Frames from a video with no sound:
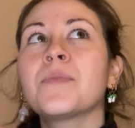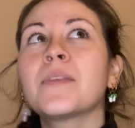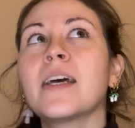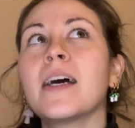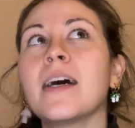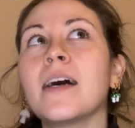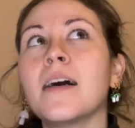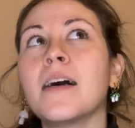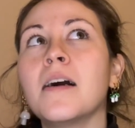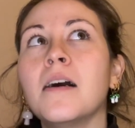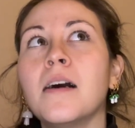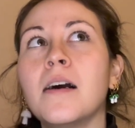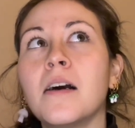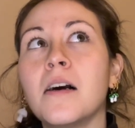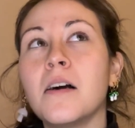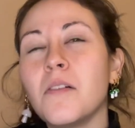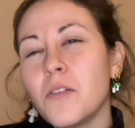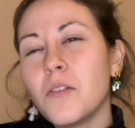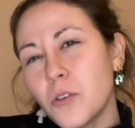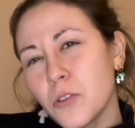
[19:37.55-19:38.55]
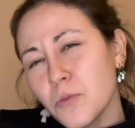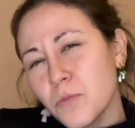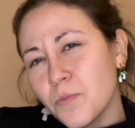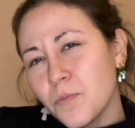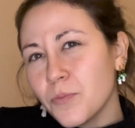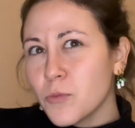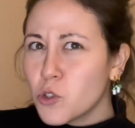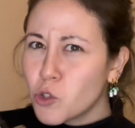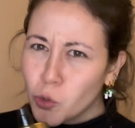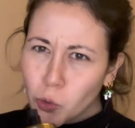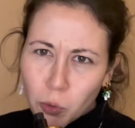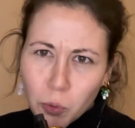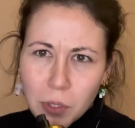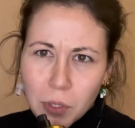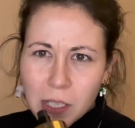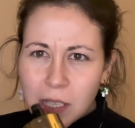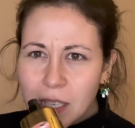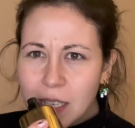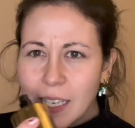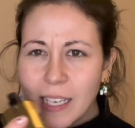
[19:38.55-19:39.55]

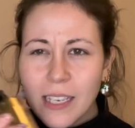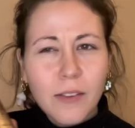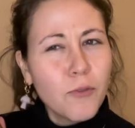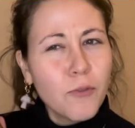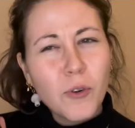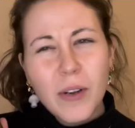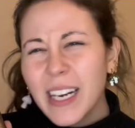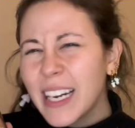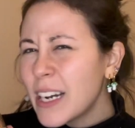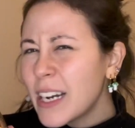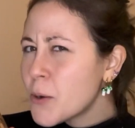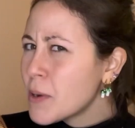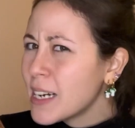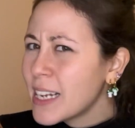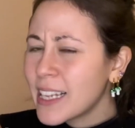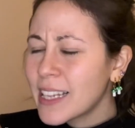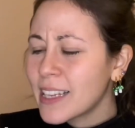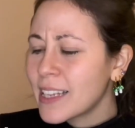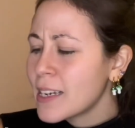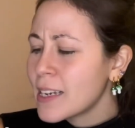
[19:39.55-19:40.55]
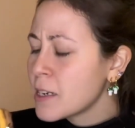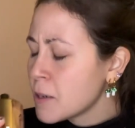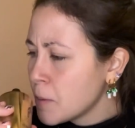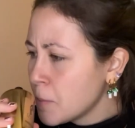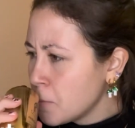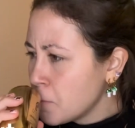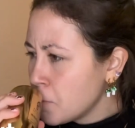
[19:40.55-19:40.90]
juicy, really, really thick.